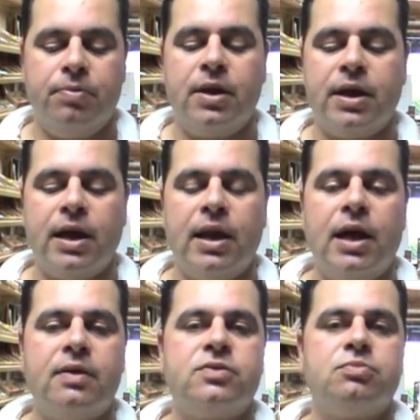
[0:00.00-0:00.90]
pulling a
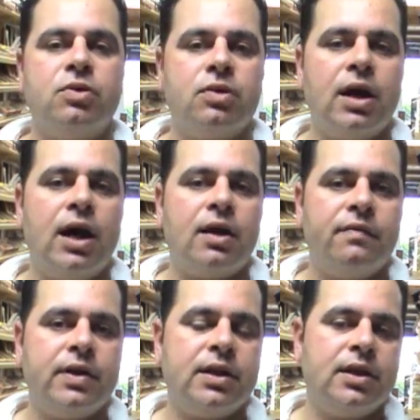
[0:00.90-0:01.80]
lot of smoke out
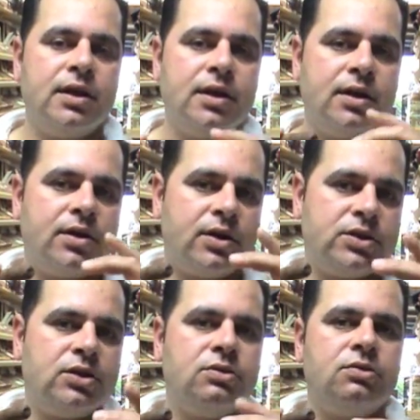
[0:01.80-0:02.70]
of it,
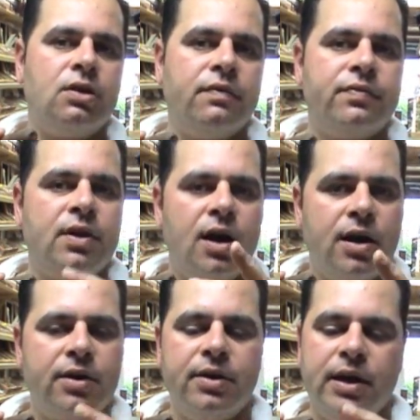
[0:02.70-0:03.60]
residue of
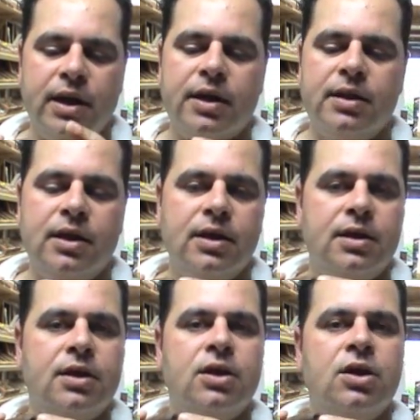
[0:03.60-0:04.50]
tar,
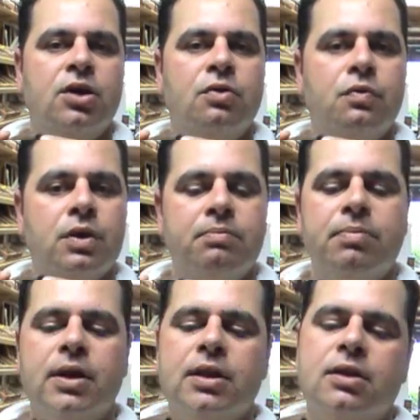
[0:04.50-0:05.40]
nicotine will
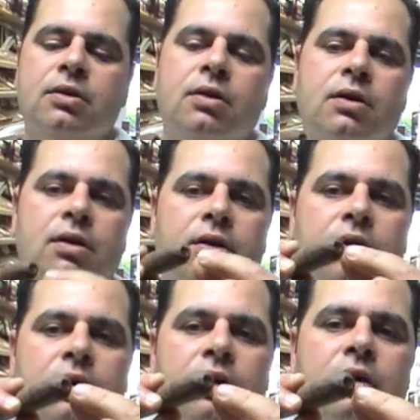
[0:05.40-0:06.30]
build
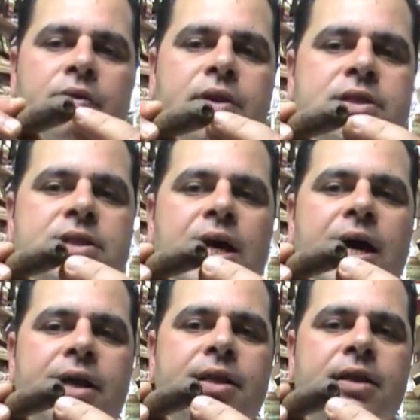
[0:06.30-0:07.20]
on the
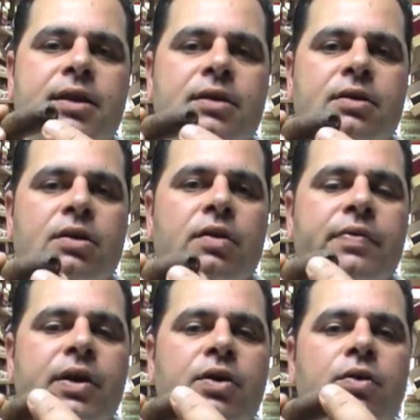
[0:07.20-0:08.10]
side
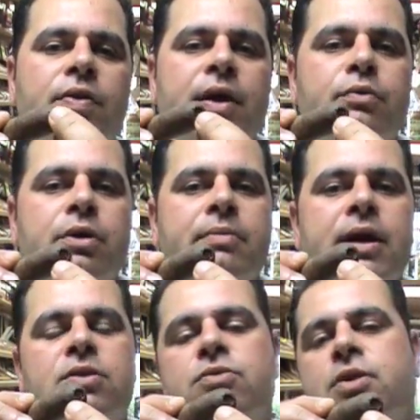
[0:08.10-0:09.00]
of the hole that we
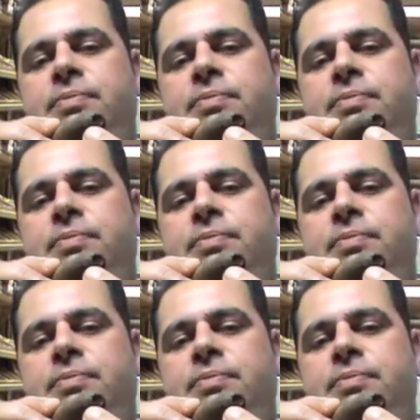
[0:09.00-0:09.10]
made through